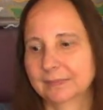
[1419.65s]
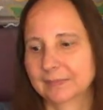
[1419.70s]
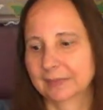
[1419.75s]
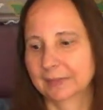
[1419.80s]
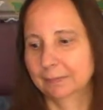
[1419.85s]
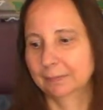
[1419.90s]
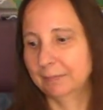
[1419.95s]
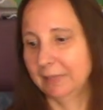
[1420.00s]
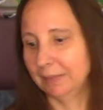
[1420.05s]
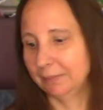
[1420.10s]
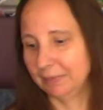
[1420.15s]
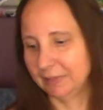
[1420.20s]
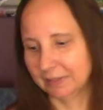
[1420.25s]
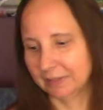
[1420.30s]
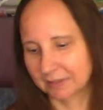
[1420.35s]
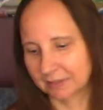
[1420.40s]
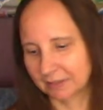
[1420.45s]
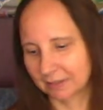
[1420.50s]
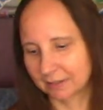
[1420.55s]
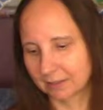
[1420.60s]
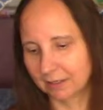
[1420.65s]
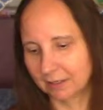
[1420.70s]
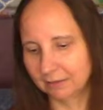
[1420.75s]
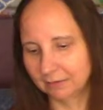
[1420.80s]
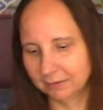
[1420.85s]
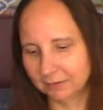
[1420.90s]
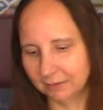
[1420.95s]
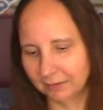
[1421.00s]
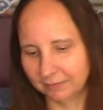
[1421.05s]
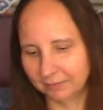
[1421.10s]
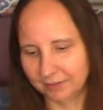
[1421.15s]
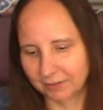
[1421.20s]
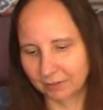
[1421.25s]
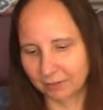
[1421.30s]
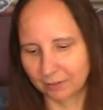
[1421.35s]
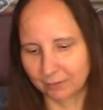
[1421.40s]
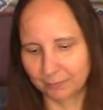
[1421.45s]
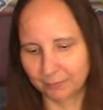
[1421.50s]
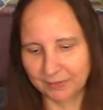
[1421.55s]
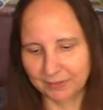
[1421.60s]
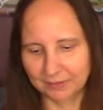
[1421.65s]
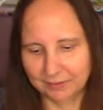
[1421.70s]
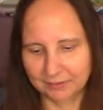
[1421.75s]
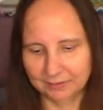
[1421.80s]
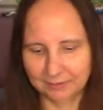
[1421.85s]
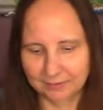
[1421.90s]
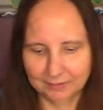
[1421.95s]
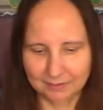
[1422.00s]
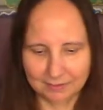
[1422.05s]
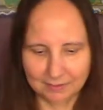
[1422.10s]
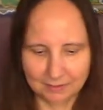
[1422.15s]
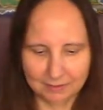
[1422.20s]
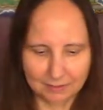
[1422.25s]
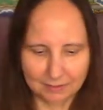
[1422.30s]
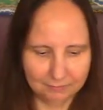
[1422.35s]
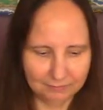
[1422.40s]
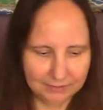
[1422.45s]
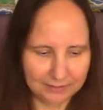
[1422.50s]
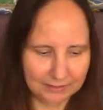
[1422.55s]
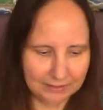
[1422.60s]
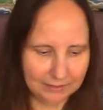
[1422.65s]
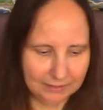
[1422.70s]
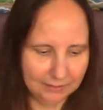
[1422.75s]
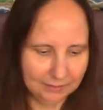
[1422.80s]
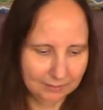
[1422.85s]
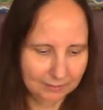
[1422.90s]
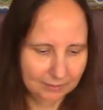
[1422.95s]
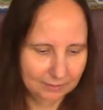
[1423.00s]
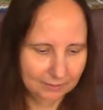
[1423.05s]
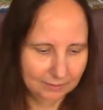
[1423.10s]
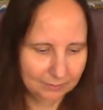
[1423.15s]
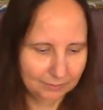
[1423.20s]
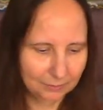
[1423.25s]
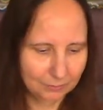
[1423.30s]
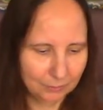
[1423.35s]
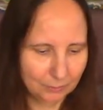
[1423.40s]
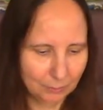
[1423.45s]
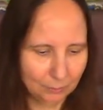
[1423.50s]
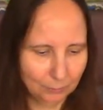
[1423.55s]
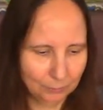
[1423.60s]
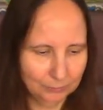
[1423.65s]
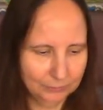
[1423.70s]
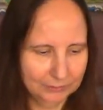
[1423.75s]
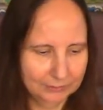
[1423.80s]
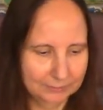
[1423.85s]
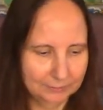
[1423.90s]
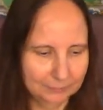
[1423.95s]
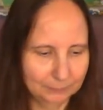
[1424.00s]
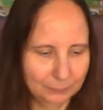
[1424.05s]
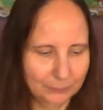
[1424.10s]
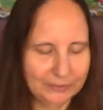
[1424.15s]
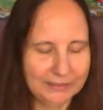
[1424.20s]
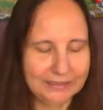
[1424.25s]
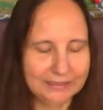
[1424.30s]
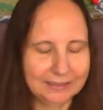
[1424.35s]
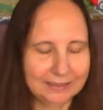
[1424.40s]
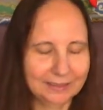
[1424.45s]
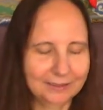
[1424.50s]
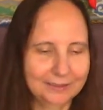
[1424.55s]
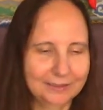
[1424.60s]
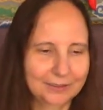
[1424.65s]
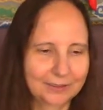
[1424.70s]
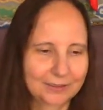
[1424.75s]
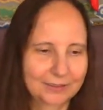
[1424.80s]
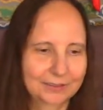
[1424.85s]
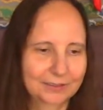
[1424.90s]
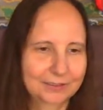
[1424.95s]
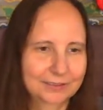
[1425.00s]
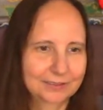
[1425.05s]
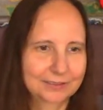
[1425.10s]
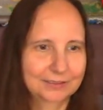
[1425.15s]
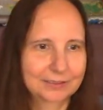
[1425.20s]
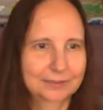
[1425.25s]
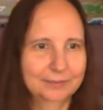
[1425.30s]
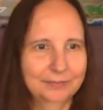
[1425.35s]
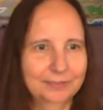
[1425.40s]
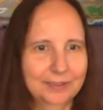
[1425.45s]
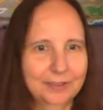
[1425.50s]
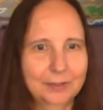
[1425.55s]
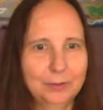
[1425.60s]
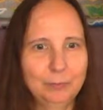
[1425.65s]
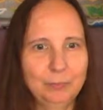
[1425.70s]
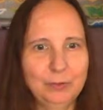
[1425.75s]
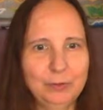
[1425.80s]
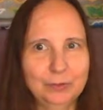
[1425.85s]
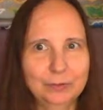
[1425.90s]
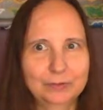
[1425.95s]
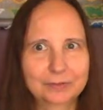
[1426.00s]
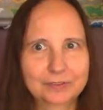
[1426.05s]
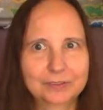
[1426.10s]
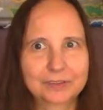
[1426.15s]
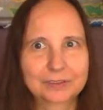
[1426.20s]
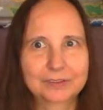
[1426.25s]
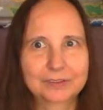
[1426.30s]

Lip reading: And maybe it's the color of the carpet, this lovely golden wheat color. It's just very beautiful.